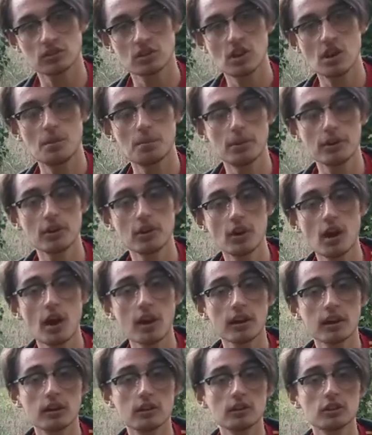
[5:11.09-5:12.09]
but you're not going
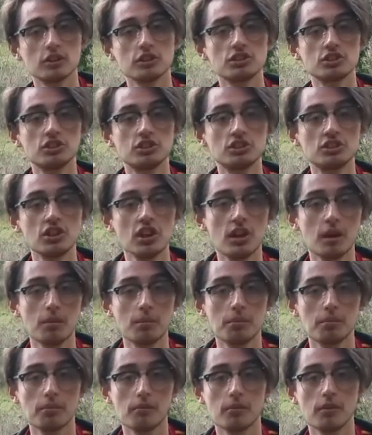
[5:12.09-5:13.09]
to learn shit
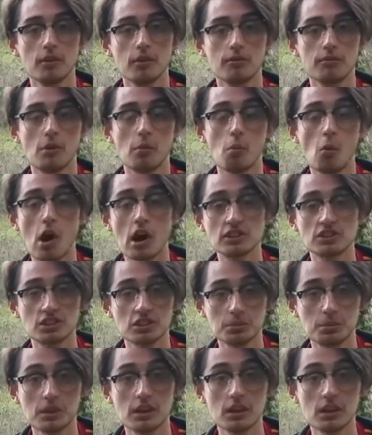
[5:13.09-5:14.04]
from watching me.